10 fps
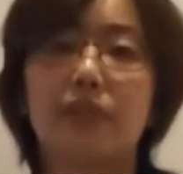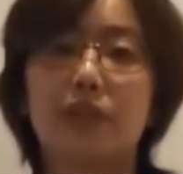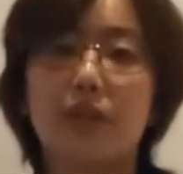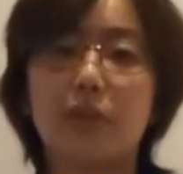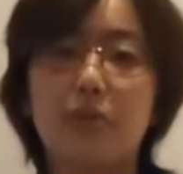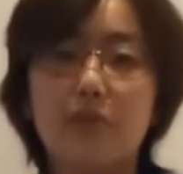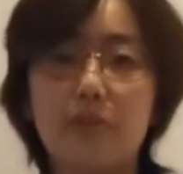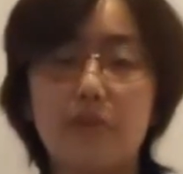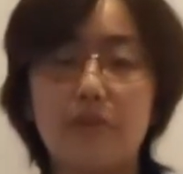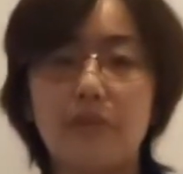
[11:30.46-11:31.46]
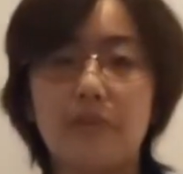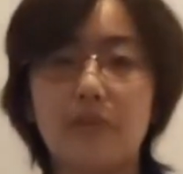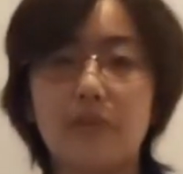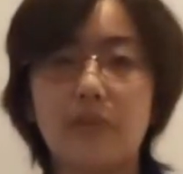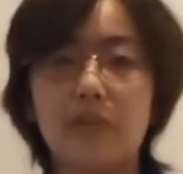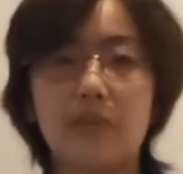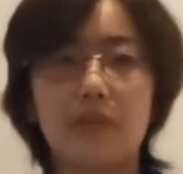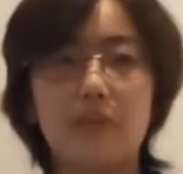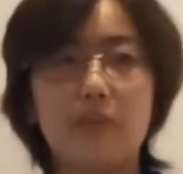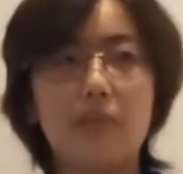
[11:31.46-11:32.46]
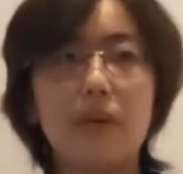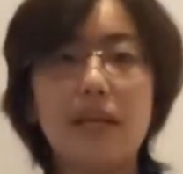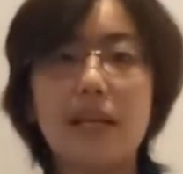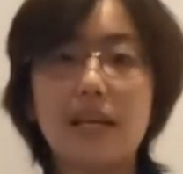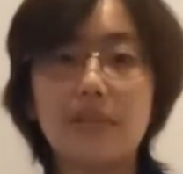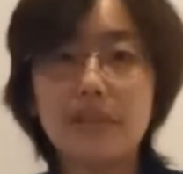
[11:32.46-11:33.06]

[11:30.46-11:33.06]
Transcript: so I'll do it with one leg